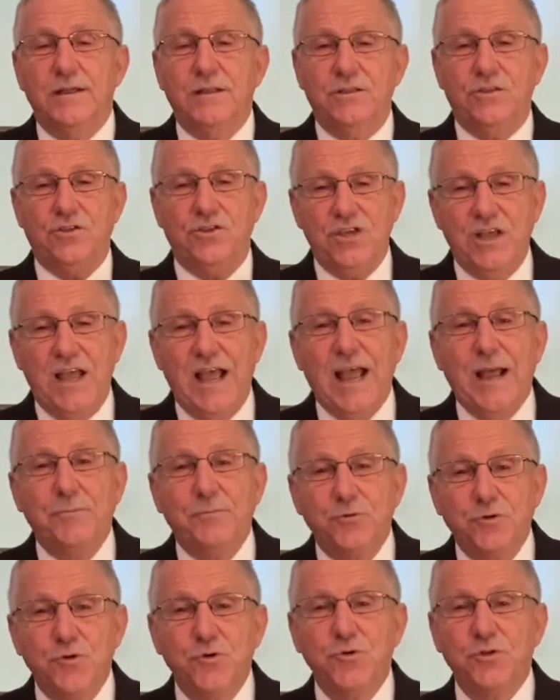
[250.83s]

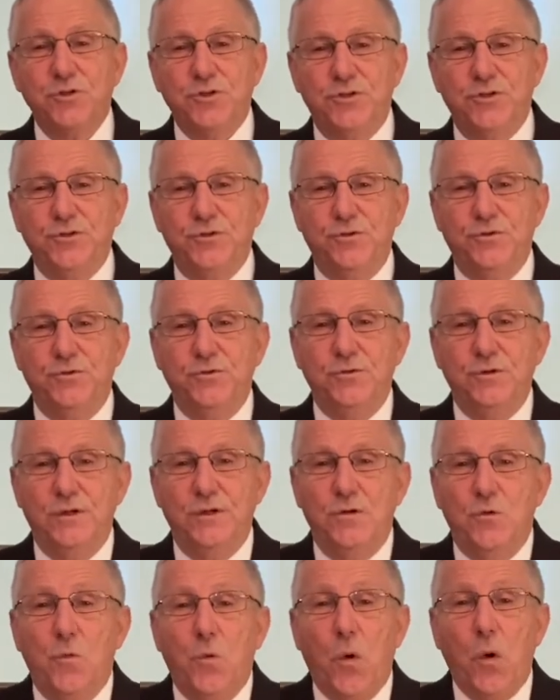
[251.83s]
chapter 2.
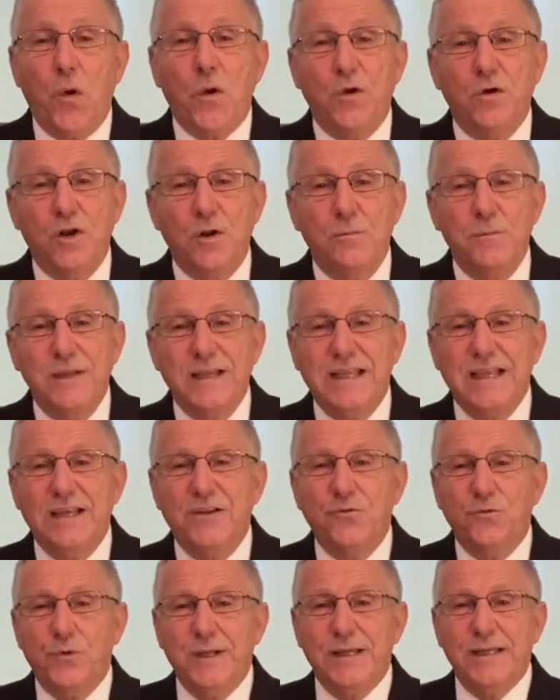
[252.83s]
We're going to
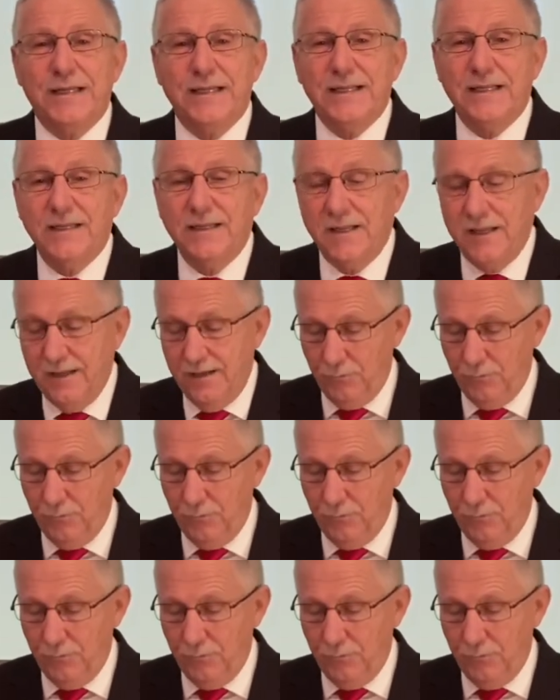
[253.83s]
begin reading